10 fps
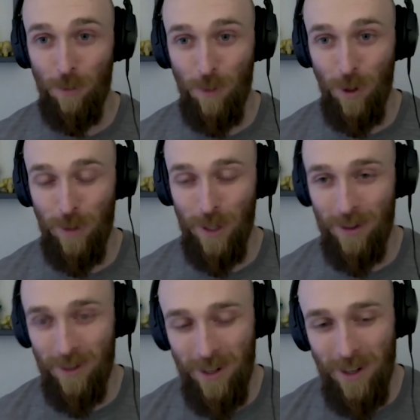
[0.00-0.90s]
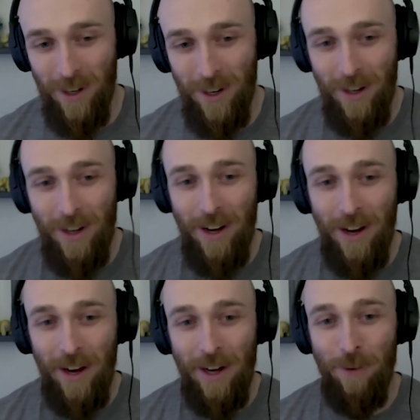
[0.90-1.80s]
overwhelming
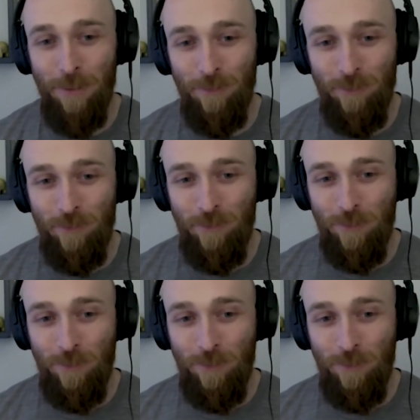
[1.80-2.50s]
um,